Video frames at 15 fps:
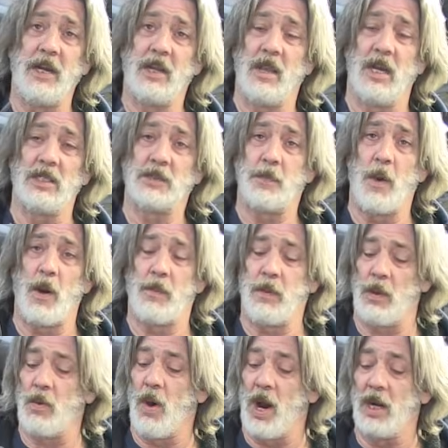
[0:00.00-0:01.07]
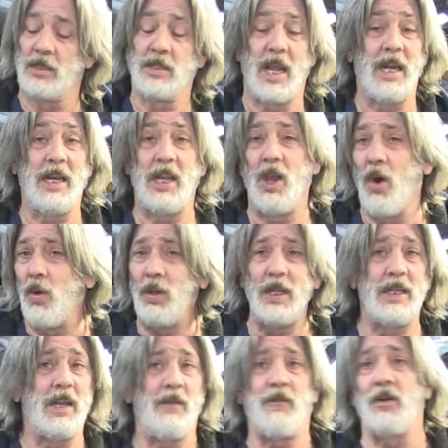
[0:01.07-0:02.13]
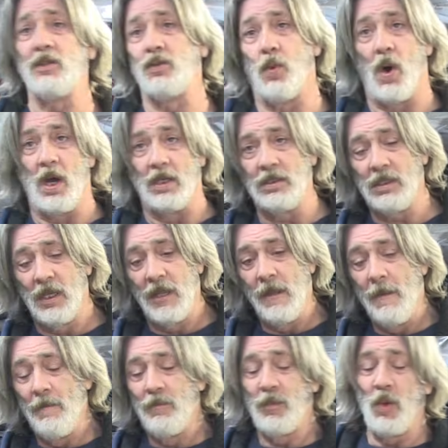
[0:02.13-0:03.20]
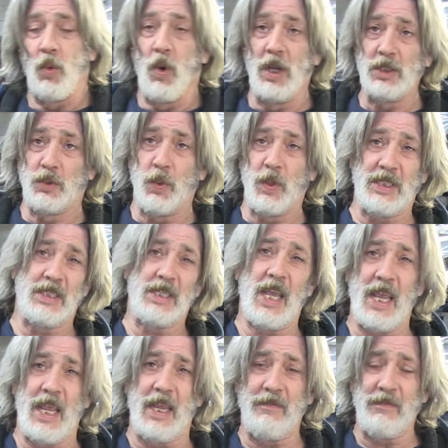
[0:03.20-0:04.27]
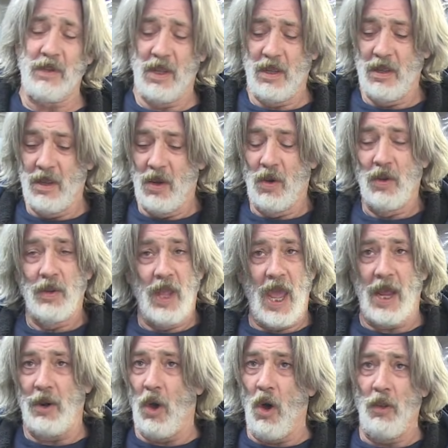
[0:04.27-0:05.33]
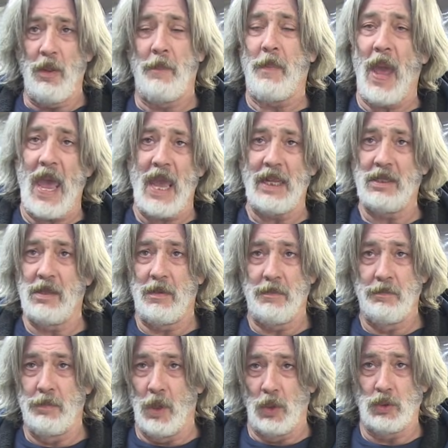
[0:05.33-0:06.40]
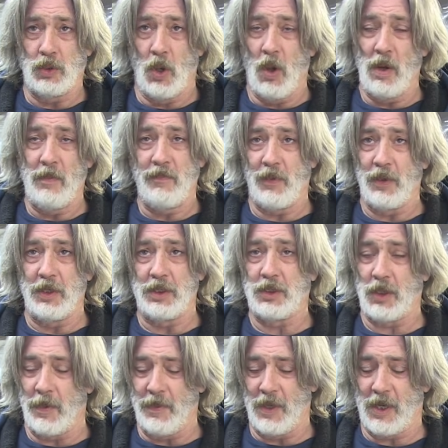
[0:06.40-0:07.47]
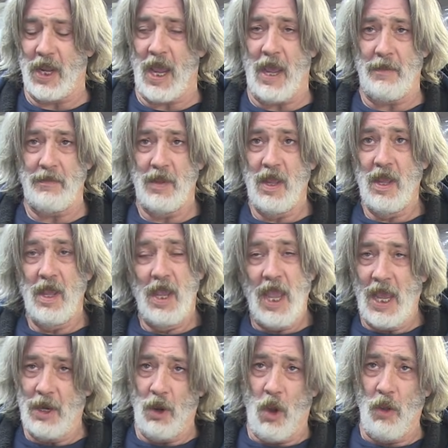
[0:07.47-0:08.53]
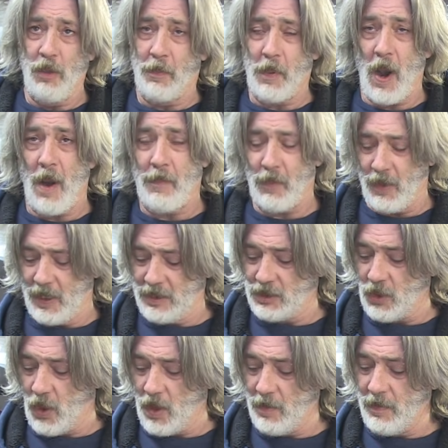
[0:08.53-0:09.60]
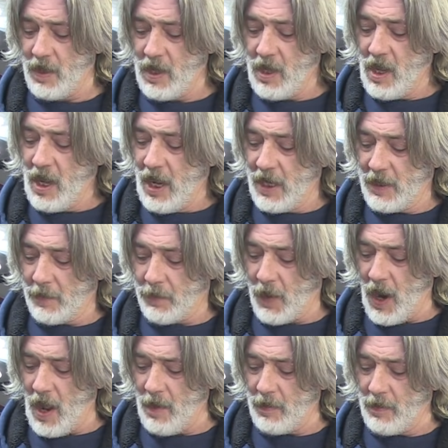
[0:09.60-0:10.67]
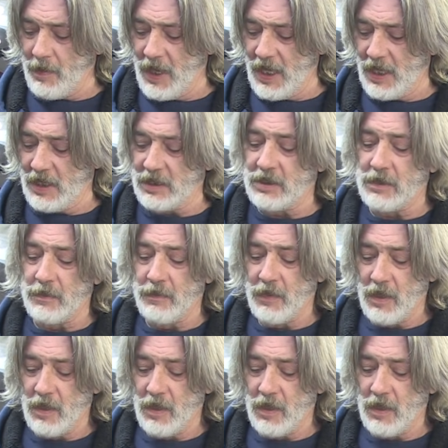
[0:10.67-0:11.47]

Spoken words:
to cut spark plug wires. And the only difference was the ones we saved had all the bagged boots on them for the distributor cap, had all the proper ends on them. And the problem is,